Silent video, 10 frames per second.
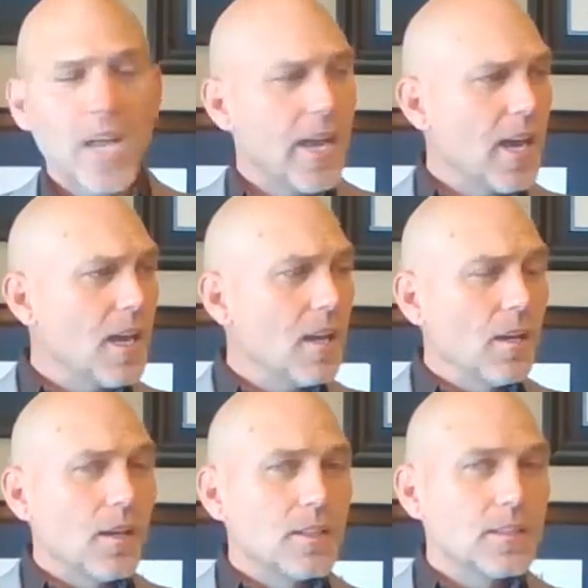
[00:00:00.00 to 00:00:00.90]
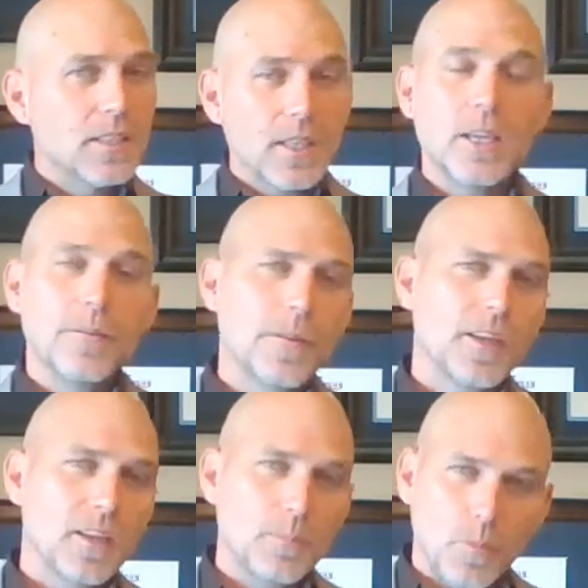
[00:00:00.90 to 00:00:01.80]
A
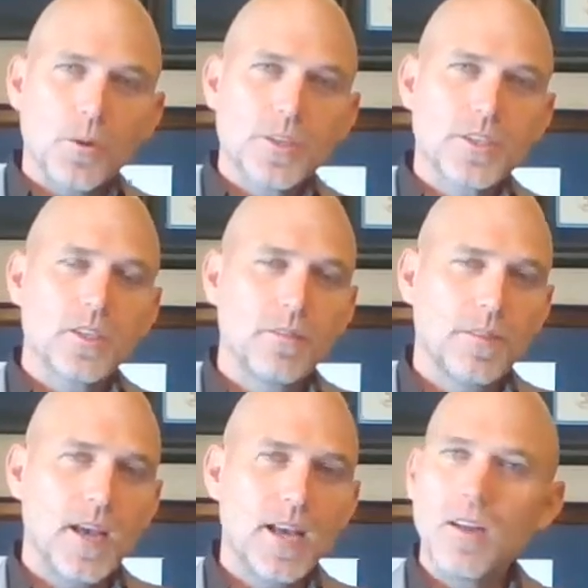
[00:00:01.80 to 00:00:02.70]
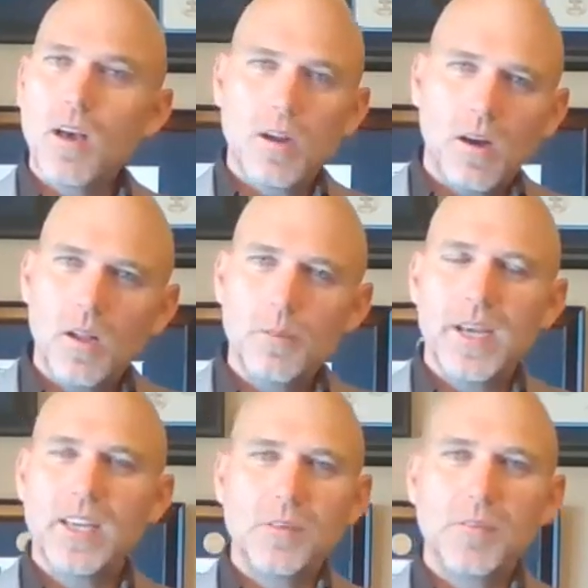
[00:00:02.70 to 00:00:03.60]
significant portion of that, not all
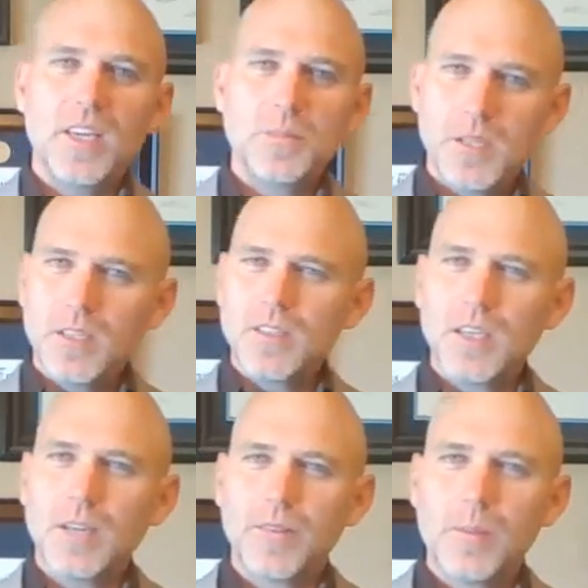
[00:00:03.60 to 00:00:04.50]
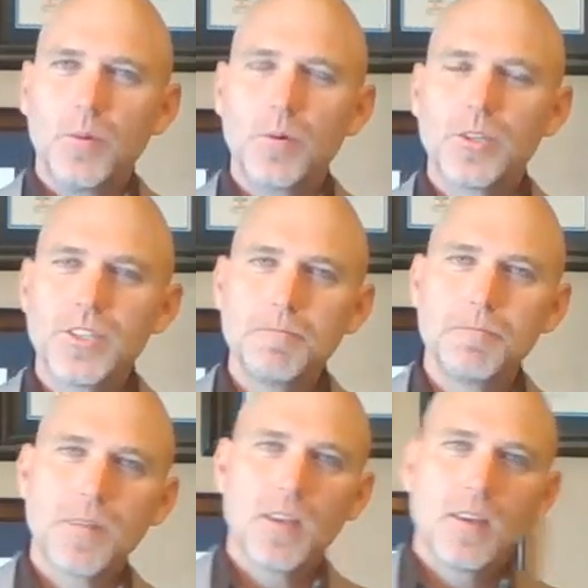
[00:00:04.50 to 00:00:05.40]
by any means, but a significant portion,
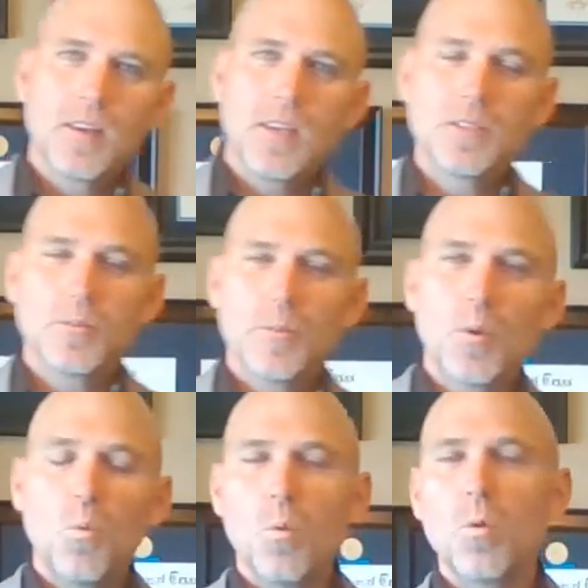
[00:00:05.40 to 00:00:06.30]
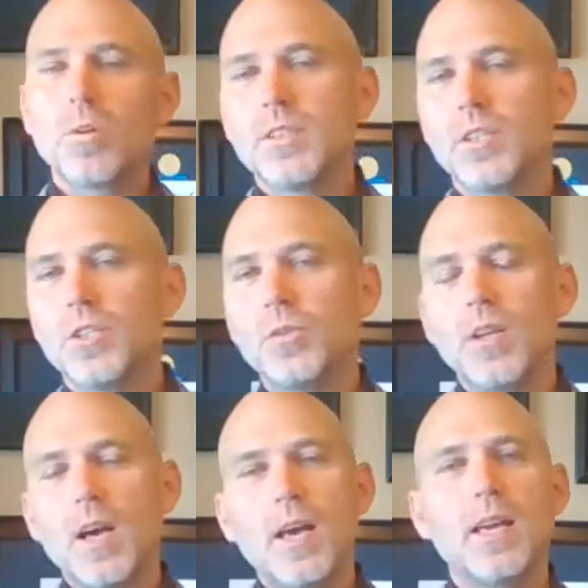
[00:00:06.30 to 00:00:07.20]
is from the wars that you
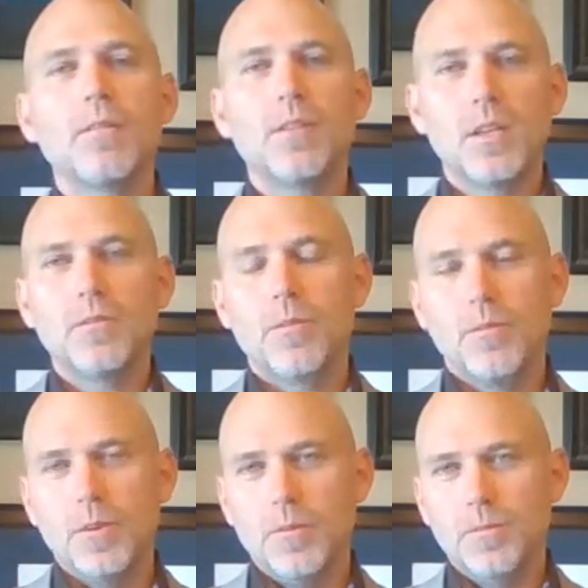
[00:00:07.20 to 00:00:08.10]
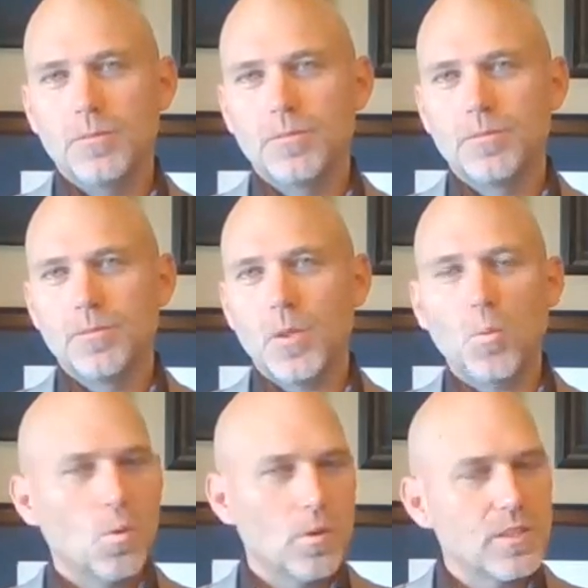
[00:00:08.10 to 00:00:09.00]
and I have lived through. The
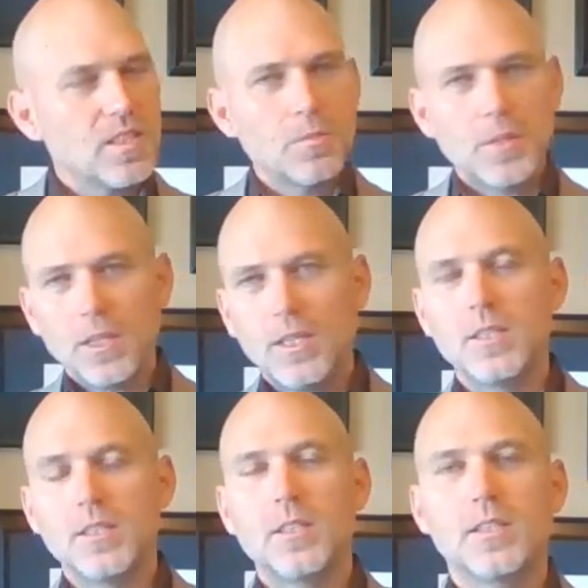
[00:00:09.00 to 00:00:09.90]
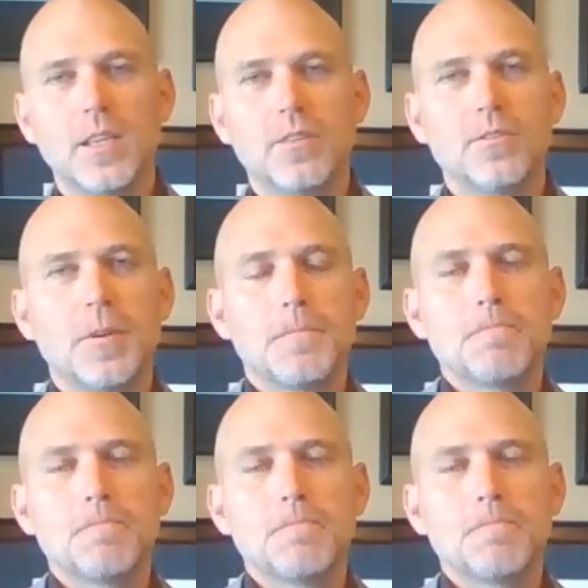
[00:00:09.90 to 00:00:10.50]
wars in the Middle East, etc.